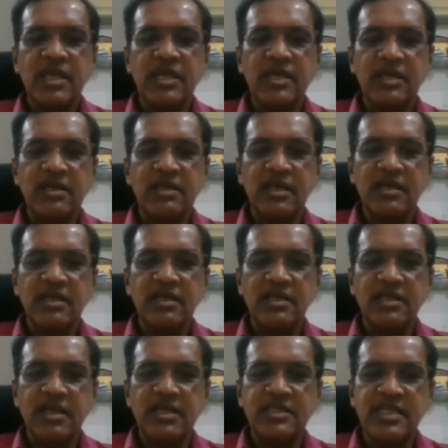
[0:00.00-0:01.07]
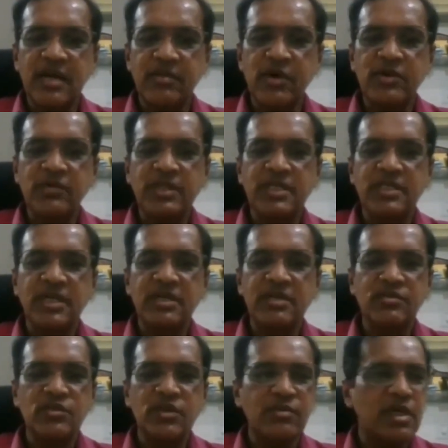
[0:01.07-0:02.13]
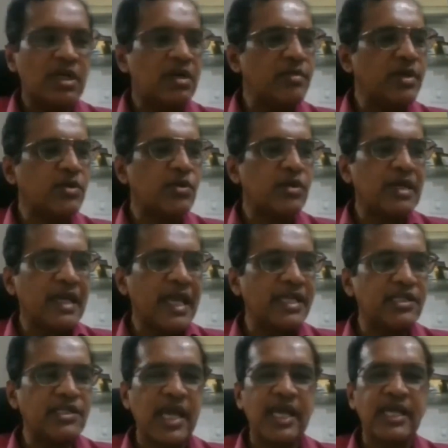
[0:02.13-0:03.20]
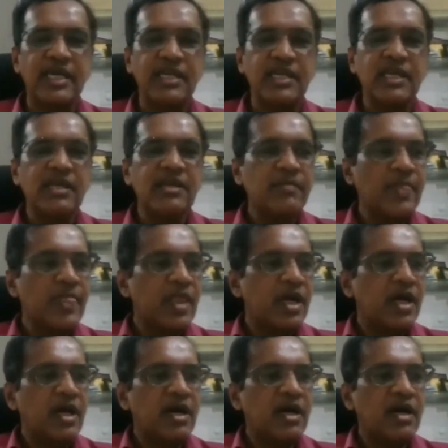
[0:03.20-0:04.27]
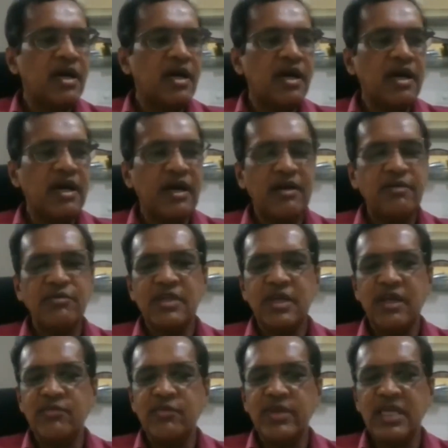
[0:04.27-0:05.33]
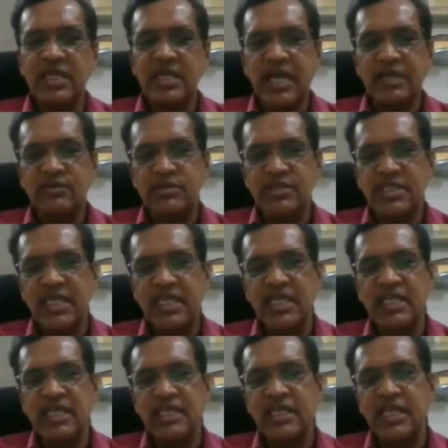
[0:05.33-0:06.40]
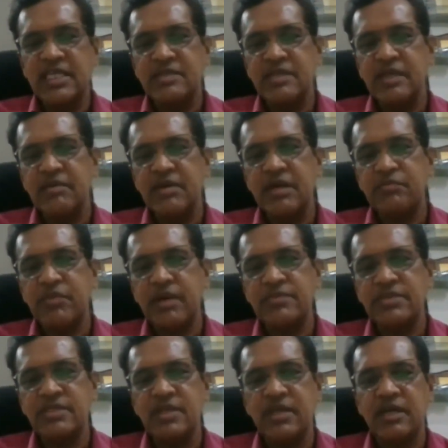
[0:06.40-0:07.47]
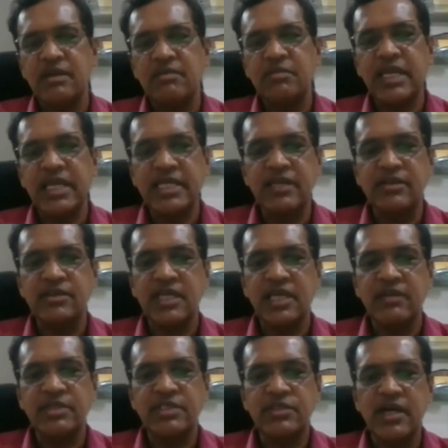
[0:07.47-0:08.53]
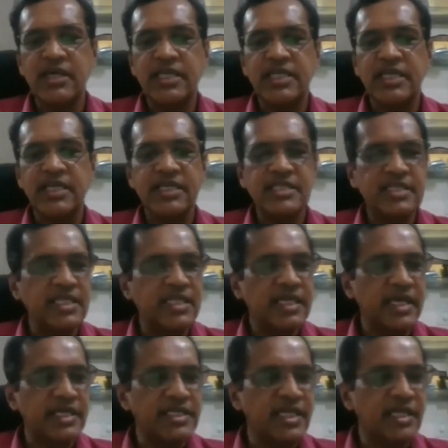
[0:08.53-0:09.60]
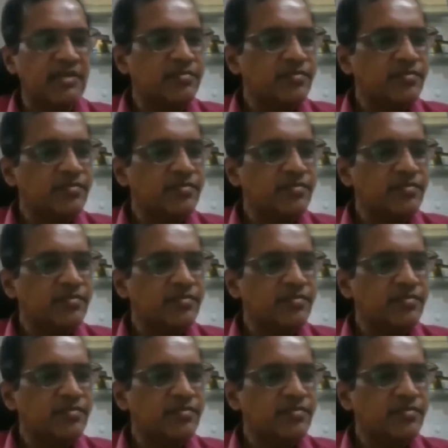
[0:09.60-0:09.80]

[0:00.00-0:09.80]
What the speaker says: has come out with Somero line dragon. I'm very glad to see these pumps getting into the ready-mix concrete industry in the country.